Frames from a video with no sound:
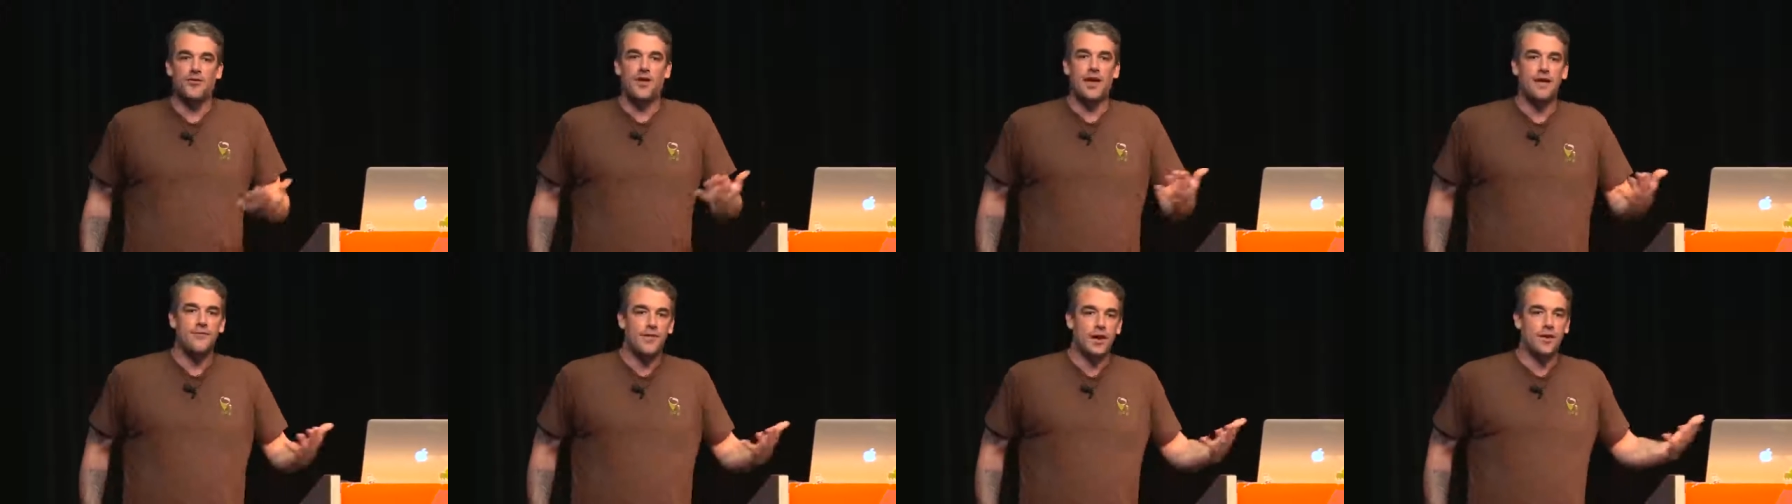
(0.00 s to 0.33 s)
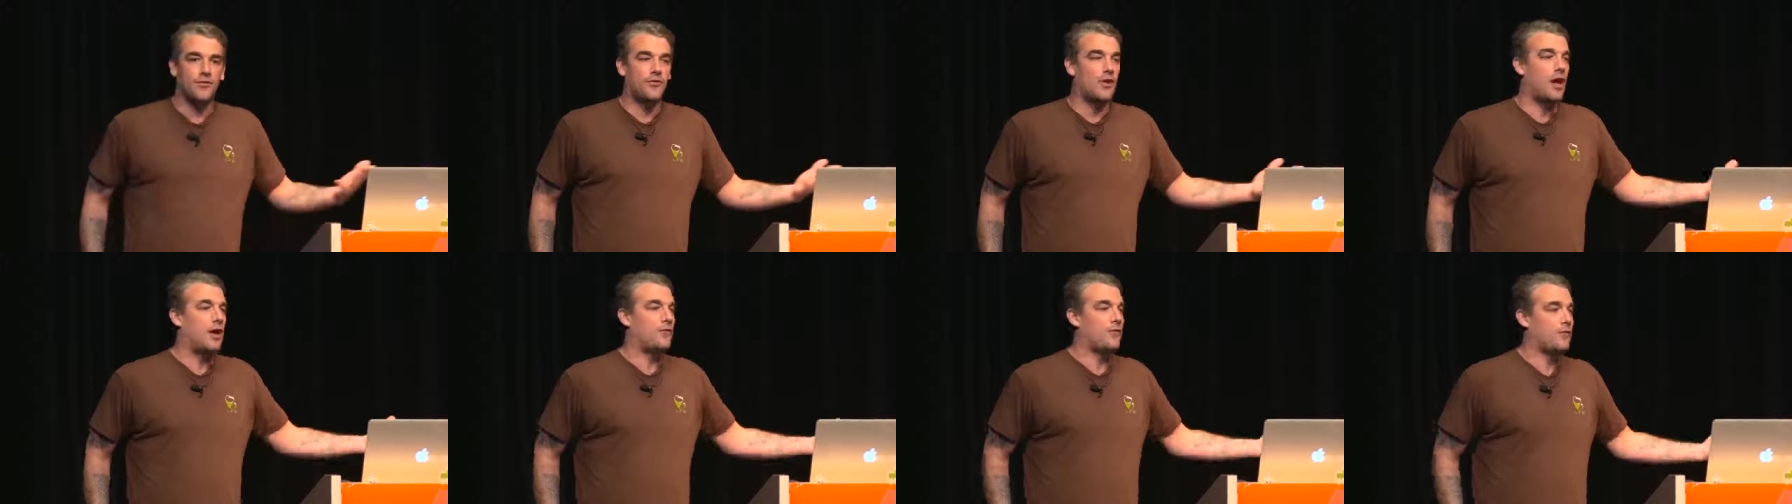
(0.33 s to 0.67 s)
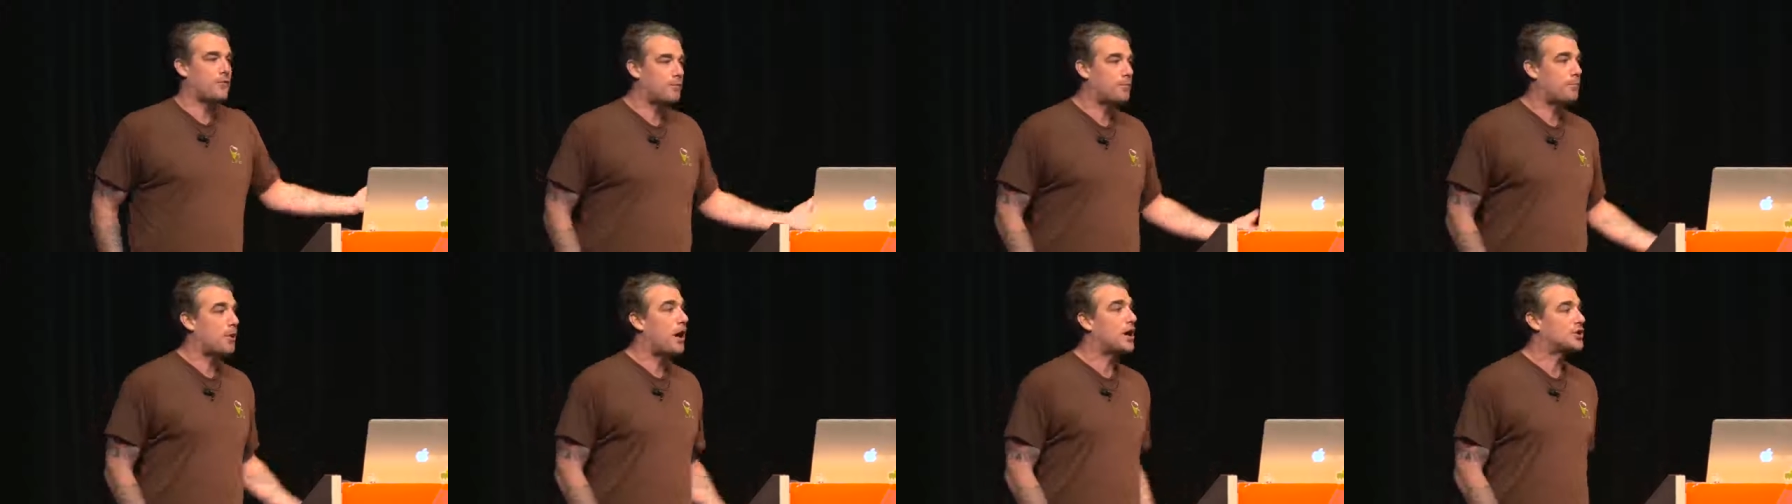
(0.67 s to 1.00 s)
savings off
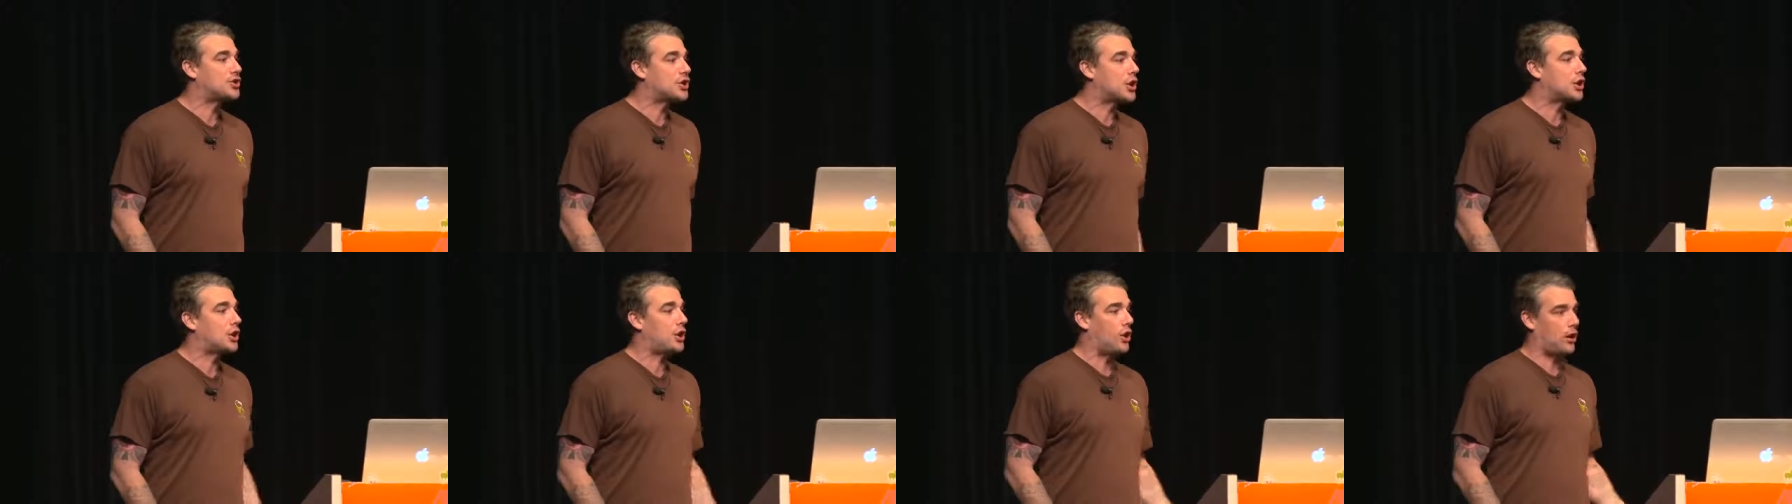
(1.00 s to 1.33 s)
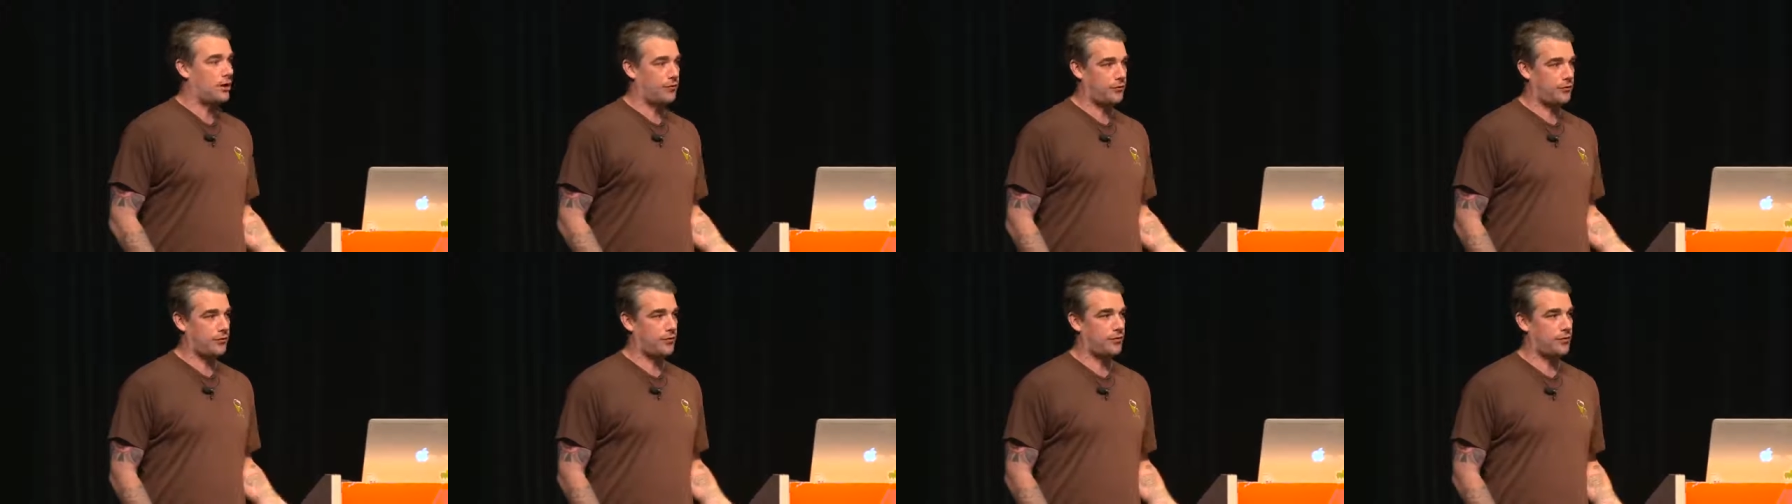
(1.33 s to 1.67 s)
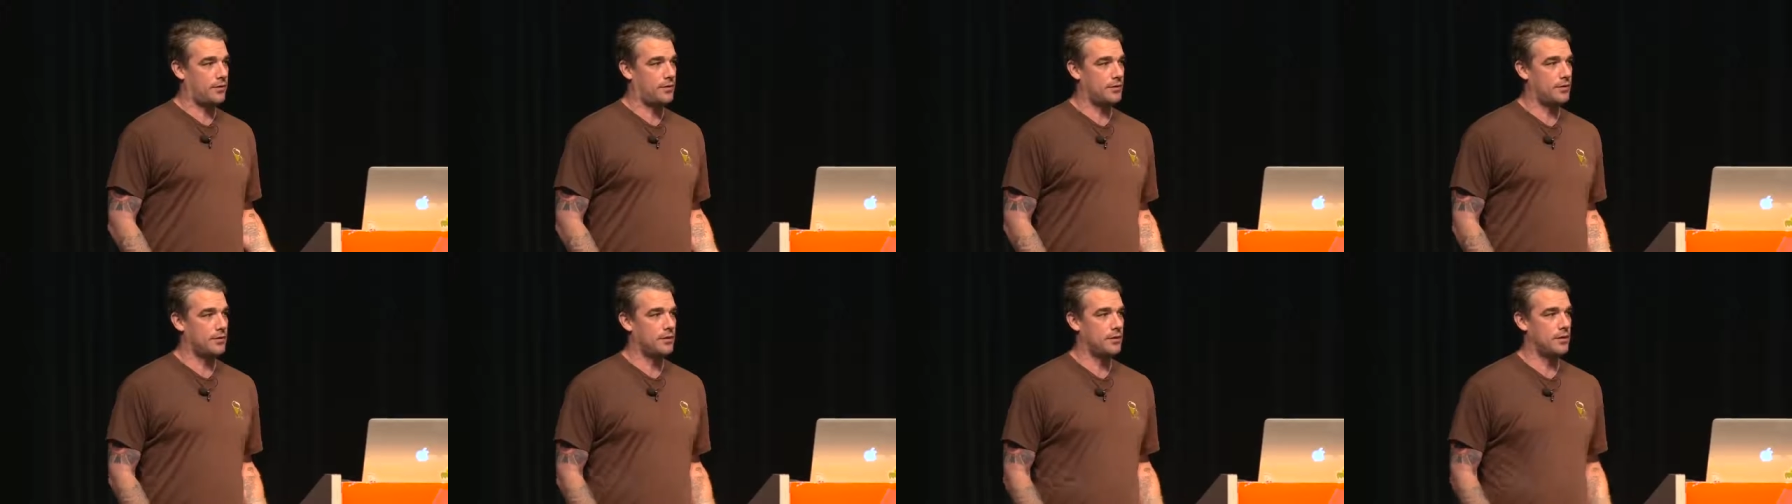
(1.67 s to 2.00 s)
of project costs.